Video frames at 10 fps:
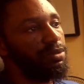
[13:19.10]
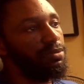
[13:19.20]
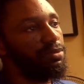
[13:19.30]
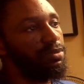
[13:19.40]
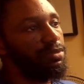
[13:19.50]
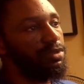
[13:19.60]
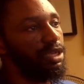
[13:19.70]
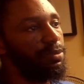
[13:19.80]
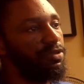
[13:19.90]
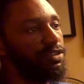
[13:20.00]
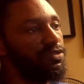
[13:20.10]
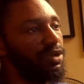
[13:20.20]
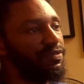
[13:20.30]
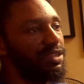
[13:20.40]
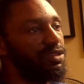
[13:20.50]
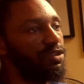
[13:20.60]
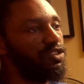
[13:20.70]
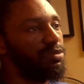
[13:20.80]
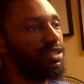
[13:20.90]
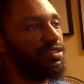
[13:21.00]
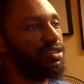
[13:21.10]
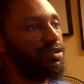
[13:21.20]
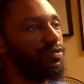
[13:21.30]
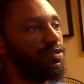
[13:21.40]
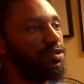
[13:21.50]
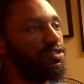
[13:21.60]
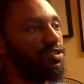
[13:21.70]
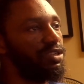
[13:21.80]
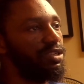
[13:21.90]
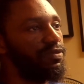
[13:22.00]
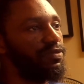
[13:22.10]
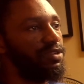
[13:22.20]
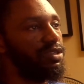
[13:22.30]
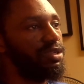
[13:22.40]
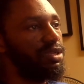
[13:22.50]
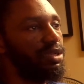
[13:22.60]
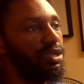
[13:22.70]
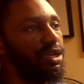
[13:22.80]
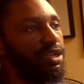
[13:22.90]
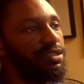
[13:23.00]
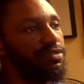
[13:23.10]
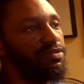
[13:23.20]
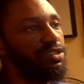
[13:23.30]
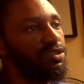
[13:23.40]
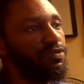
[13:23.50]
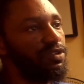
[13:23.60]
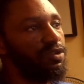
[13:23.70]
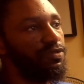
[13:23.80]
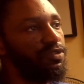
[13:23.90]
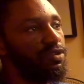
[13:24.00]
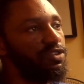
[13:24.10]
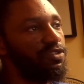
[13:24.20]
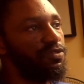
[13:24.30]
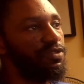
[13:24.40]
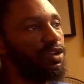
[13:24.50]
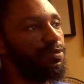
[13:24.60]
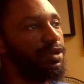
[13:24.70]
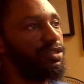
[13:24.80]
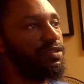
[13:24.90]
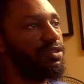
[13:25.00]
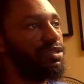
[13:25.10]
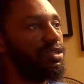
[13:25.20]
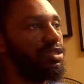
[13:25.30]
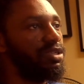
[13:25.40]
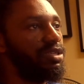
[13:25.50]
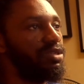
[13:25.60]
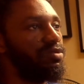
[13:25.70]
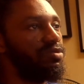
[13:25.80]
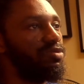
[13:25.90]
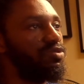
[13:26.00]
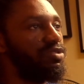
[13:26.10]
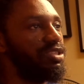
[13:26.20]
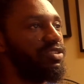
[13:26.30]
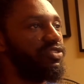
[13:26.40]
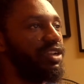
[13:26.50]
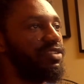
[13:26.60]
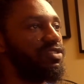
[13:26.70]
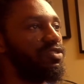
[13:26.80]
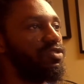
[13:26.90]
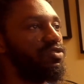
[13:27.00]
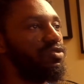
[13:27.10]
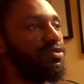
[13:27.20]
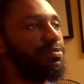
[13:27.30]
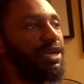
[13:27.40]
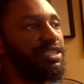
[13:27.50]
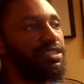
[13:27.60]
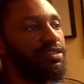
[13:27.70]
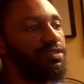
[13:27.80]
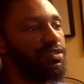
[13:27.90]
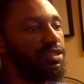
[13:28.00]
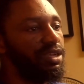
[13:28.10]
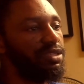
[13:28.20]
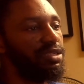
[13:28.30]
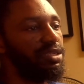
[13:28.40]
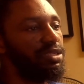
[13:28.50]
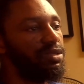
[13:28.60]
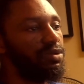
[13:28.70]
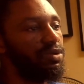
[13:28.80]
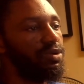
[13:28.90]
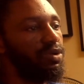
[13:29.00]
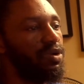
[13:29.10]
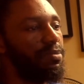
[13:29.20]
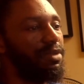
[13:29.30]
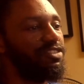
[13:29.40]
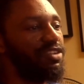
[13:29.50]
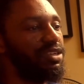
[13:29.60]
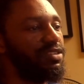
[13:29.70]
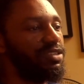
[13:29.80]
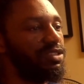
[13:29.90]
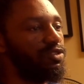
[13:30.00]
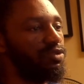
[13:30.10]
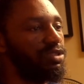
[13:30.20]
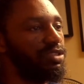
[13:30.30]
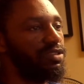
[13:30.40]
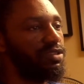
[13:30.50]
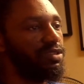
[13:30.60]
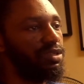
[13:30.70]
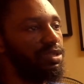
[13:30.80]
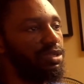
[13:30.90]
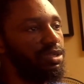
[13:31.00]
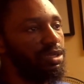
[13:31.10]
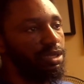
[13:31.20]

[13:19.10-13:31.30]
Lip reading: type, right? So after the automatic configuration env and the reading of the configuration file path, if you do the initializations, do the bindings, and then unmarshal it into this